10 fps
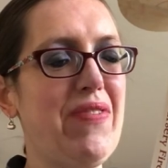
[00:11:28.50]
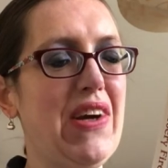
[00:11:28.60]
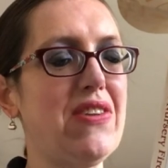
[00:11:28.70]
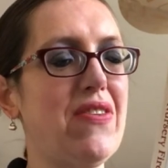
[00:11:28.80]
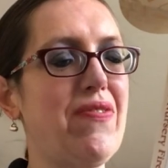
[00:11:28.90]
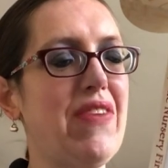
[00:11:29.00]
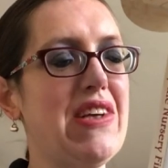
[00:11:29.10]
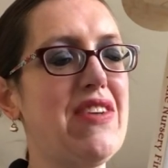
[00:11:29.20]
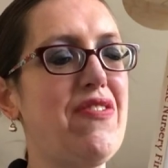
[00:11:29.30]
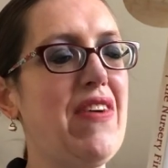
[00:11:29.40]

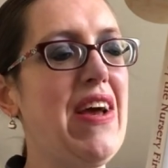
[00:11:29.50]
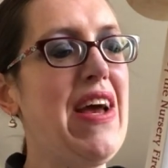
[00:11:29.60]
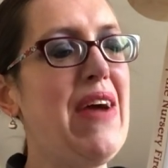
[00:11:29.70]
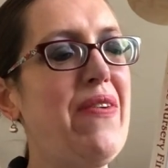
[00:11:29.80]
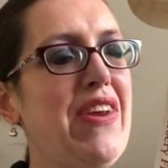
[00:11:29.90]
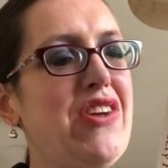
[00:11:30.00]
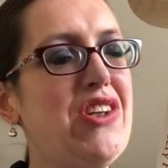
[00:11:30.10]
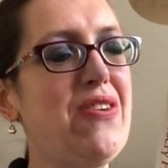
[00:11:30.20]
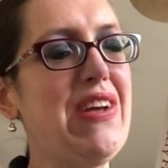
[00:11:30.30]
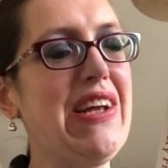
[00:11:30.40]
of the
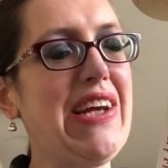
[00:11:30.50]
children in her